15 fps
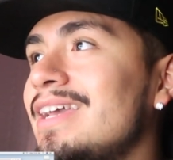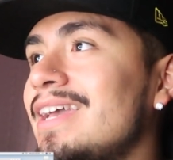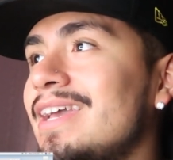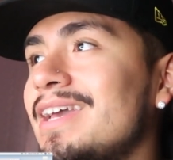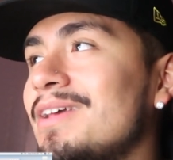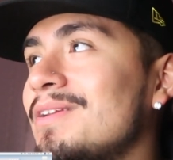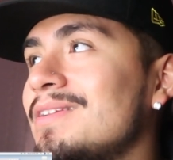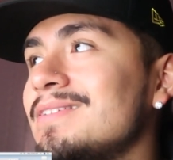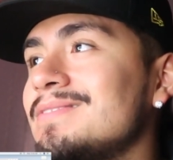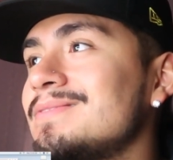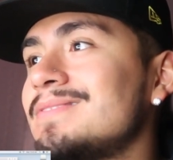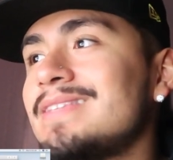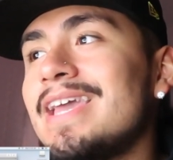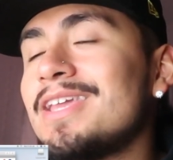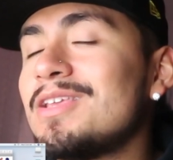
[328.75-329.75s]
And
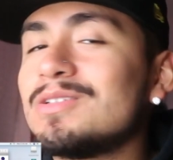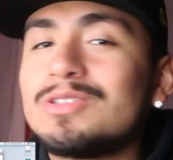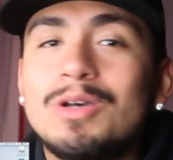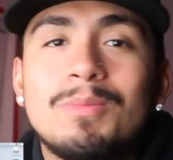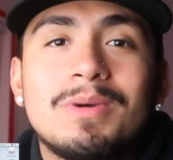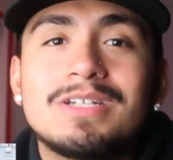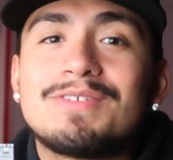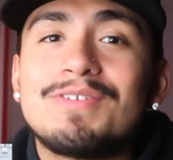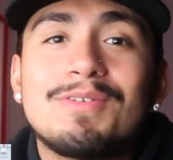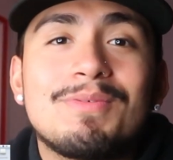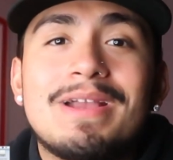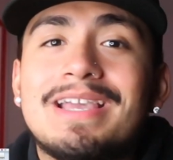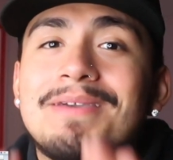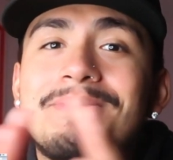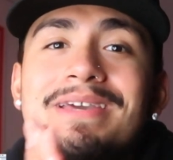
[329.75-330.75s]
thank you so much for
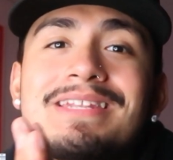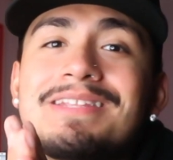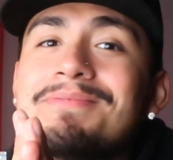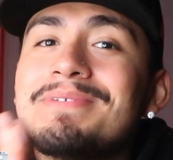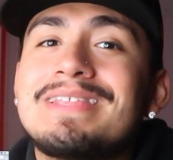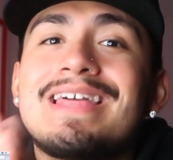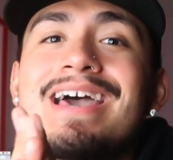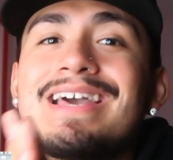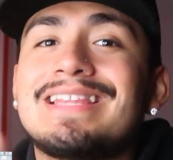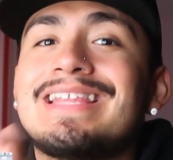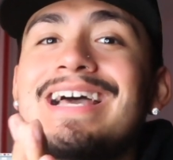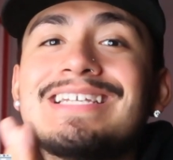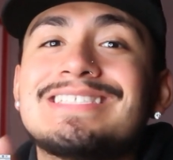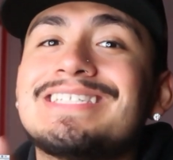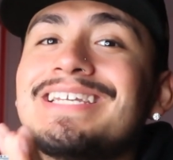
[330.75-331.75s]
recommending me that.
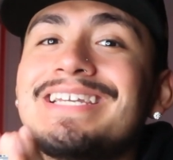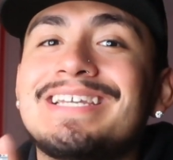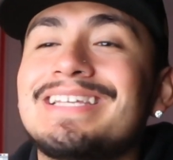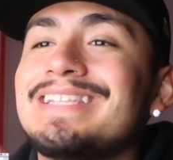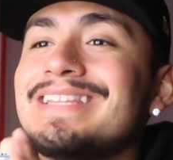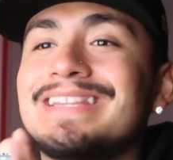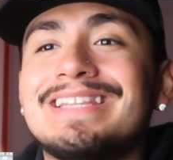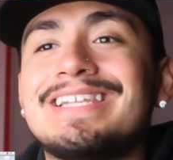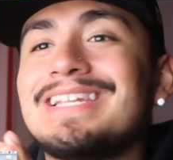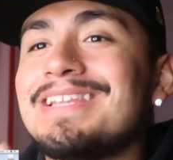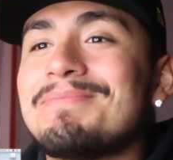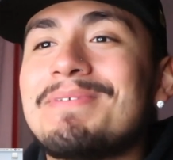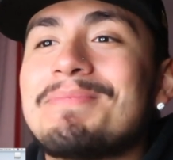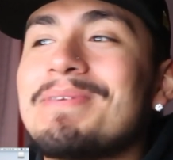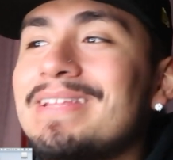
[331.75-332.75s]
That shit literally
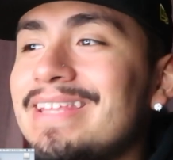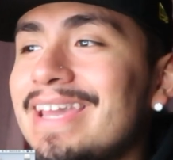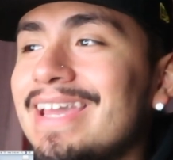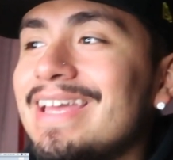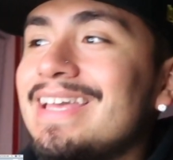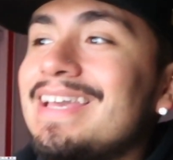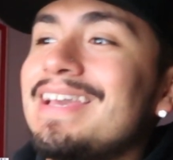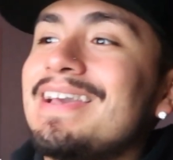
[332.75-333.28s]
made my day.